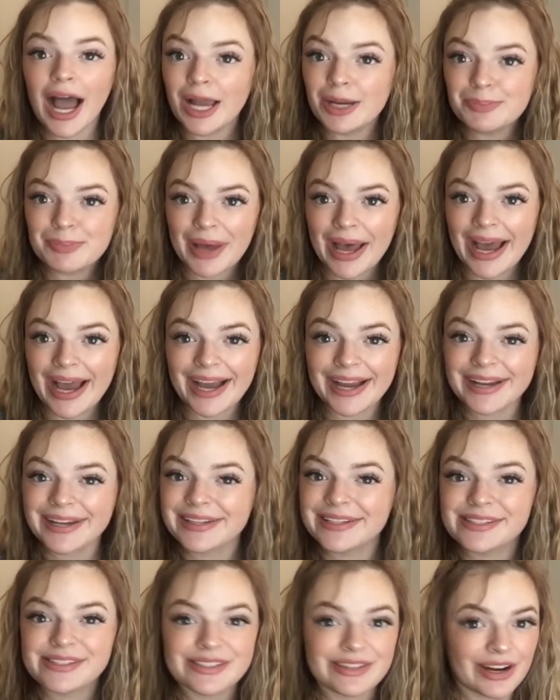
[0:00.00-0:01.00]
I'm
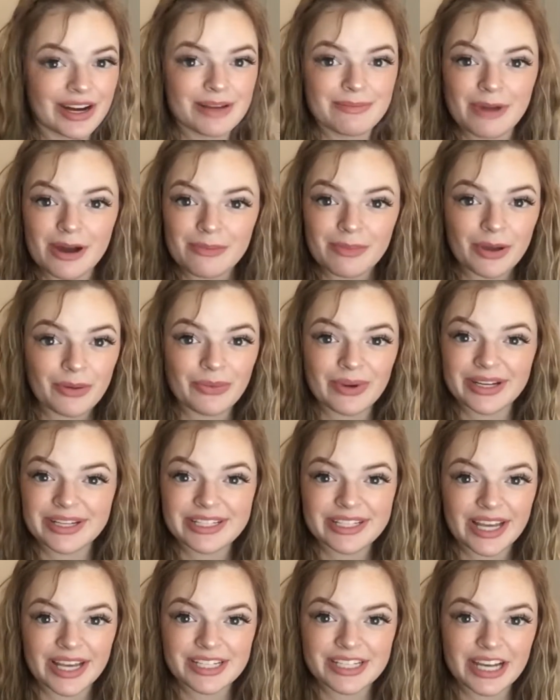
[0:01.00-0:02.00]
back. Sorry about my
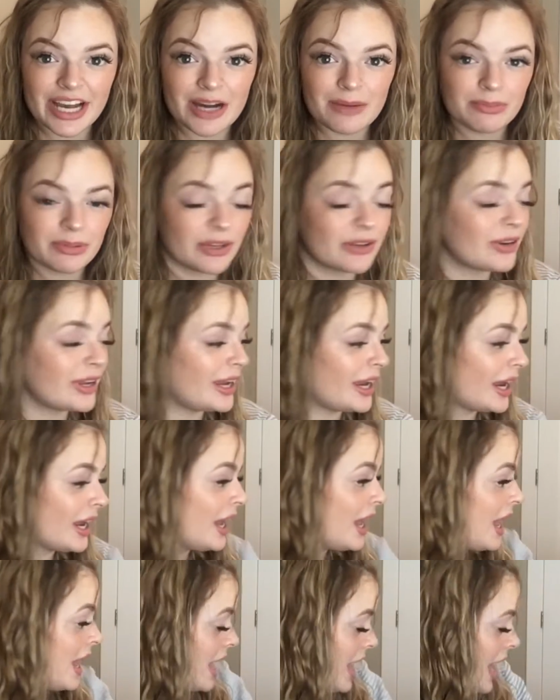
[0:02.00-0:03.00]
weird, sketchy
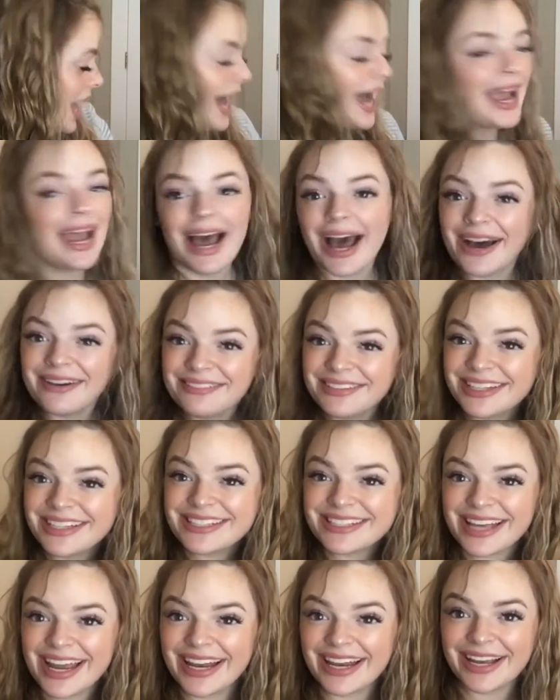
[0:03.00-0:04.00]
uploading. I have an
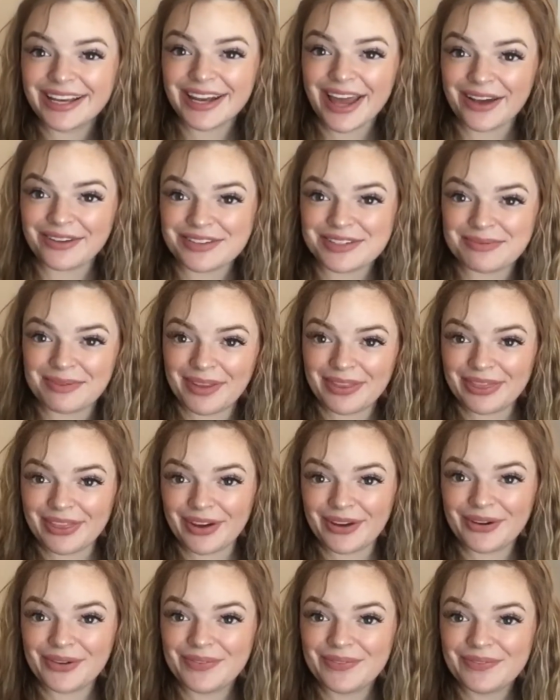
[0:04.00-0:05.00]
exciting announcement
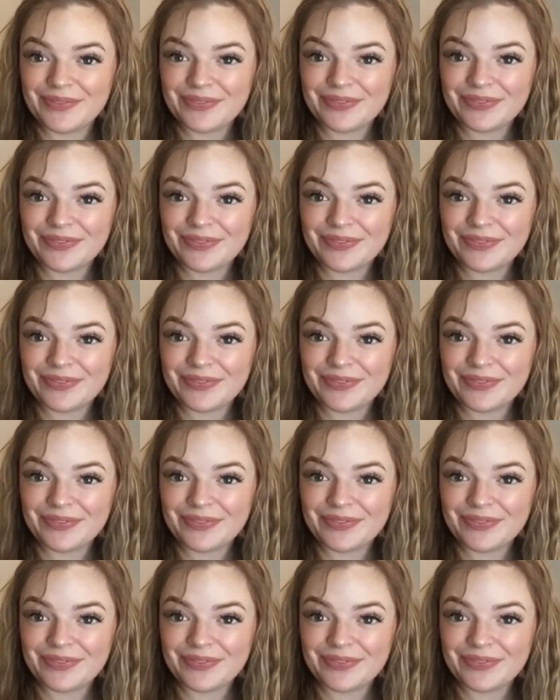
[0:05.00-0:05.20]
though.